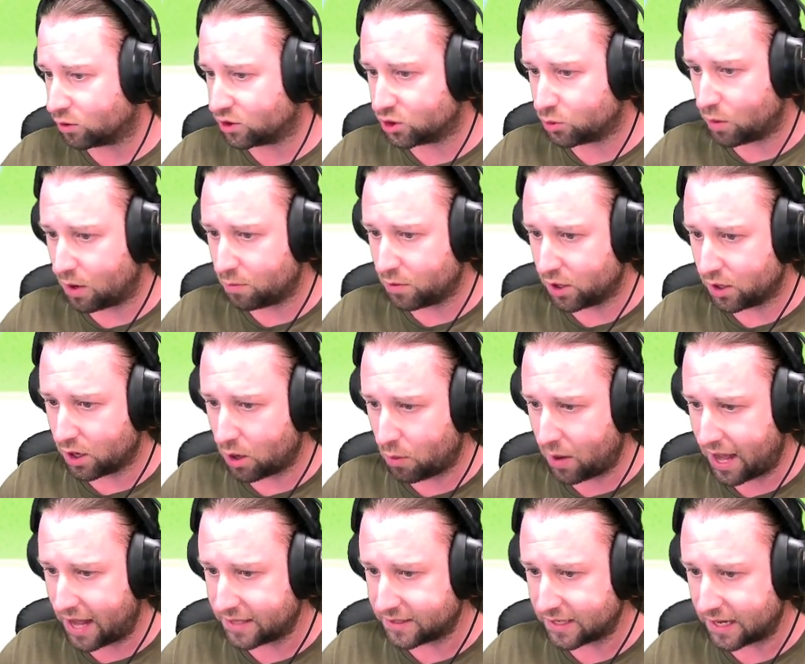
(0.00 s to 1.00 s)
So what I'm going to go
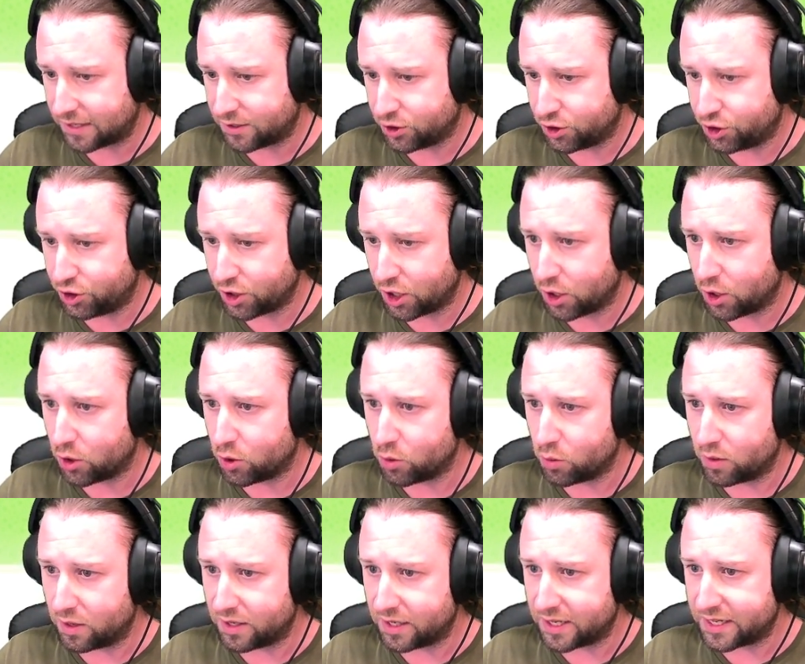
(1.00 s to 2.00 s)
ahead and
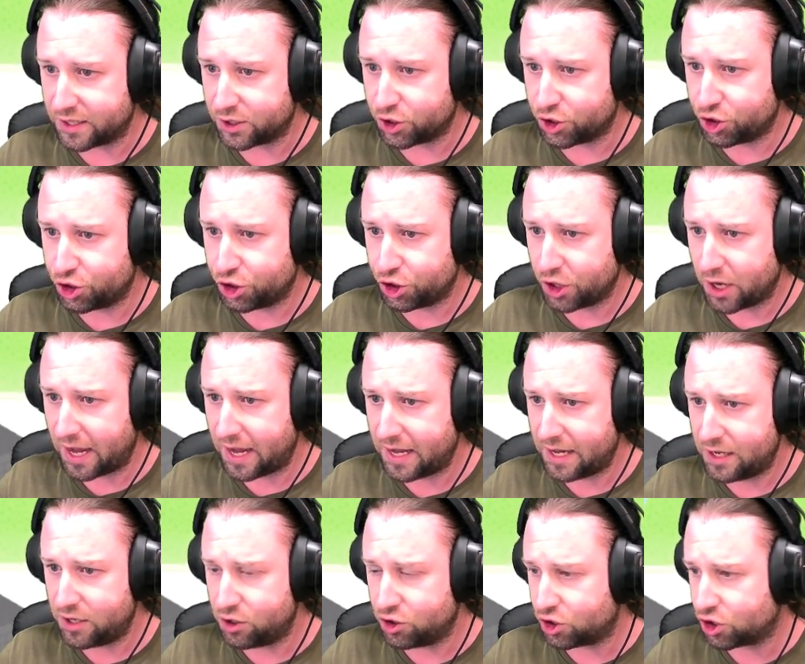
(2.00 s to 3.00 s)
do is
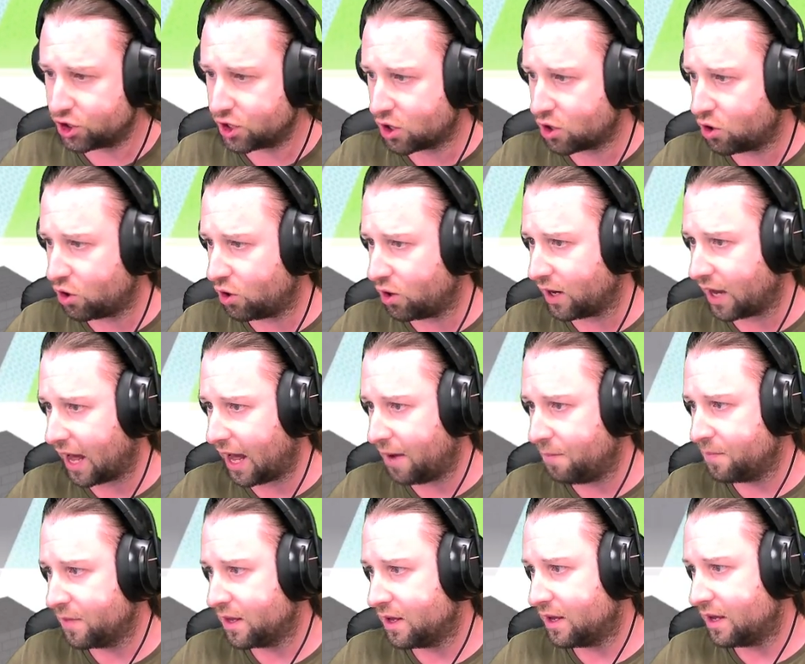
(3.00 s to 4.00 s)
change the colour,
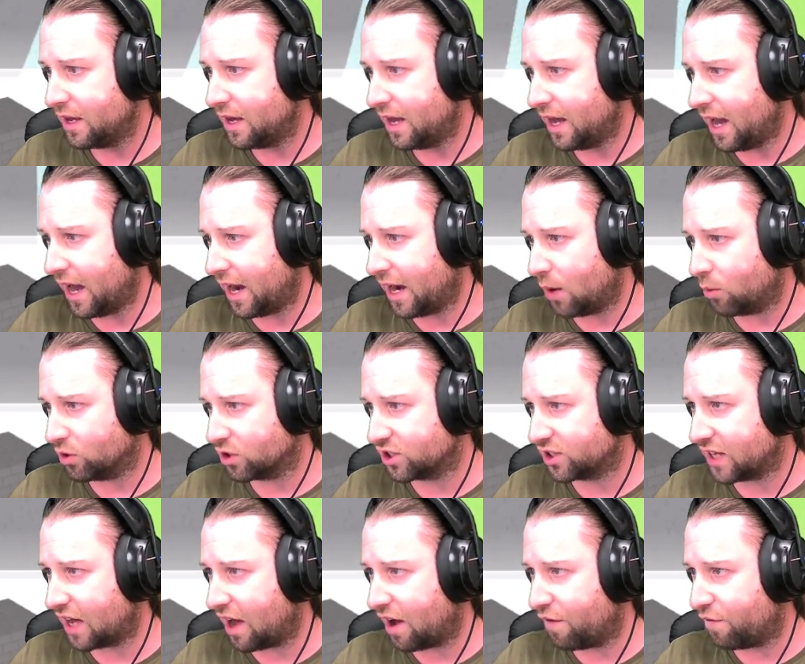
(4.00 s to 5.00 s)
and then we'll
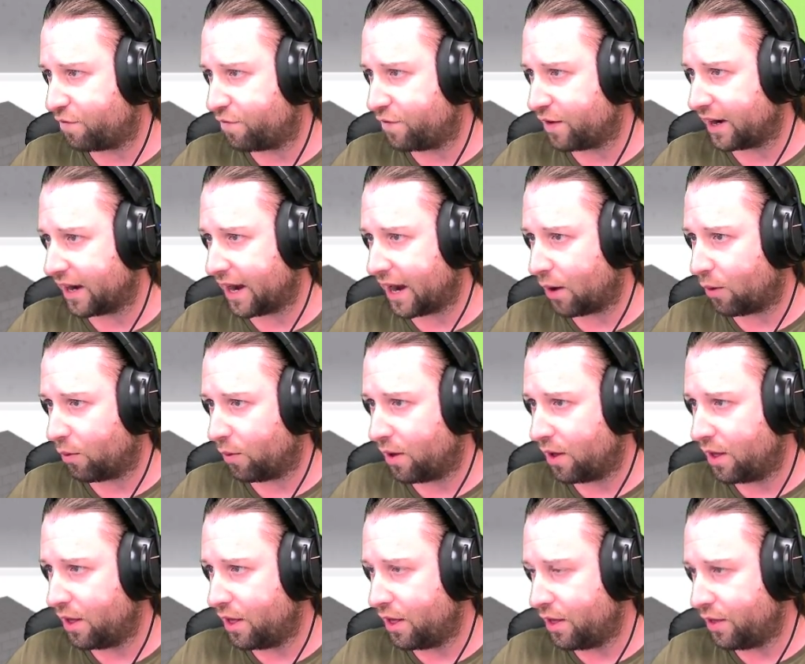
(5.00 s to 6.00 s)
start filling out
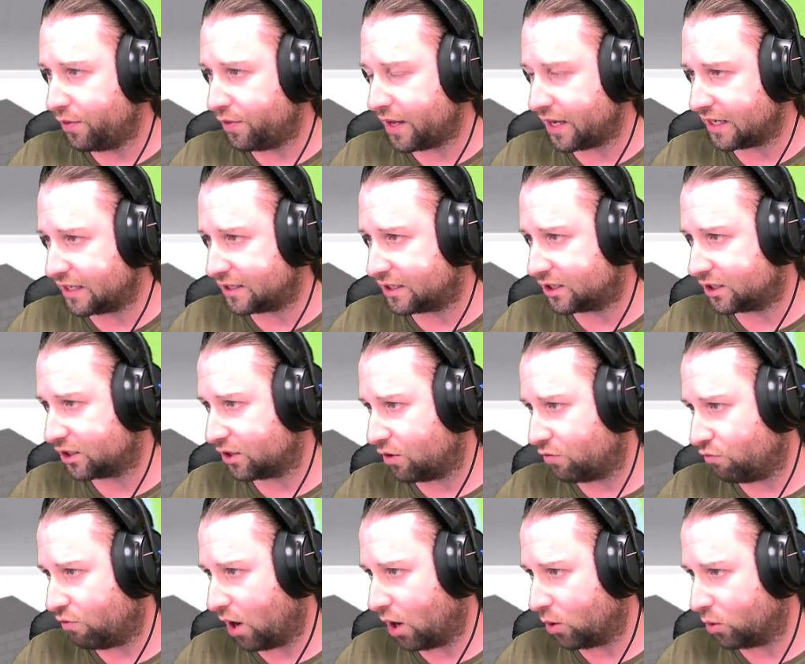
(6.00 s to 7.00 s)
this
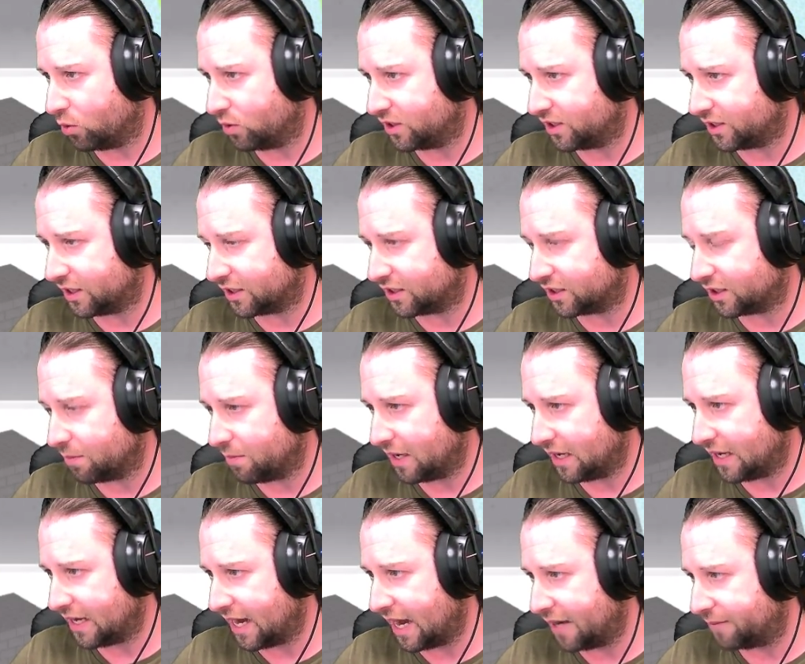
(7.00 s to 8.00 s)
road system
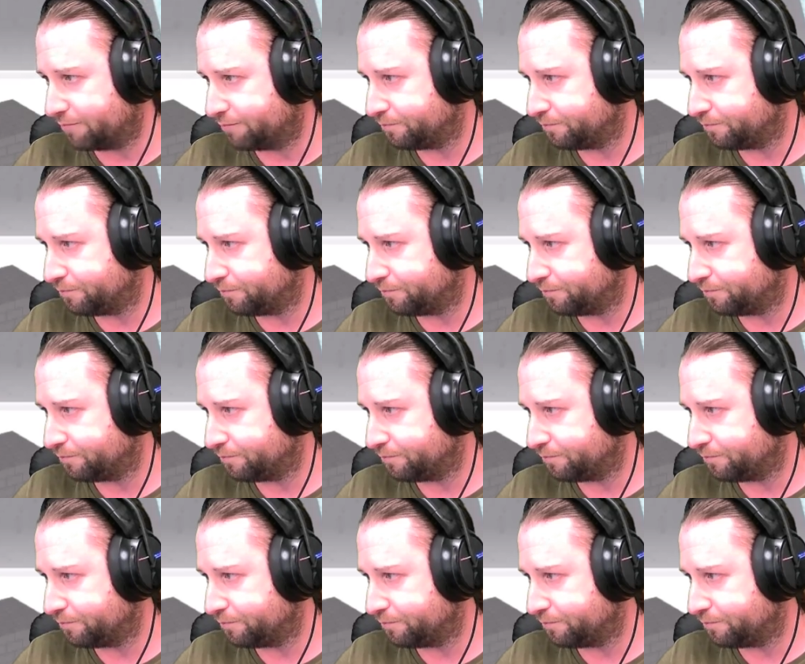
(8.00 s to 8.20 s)
here.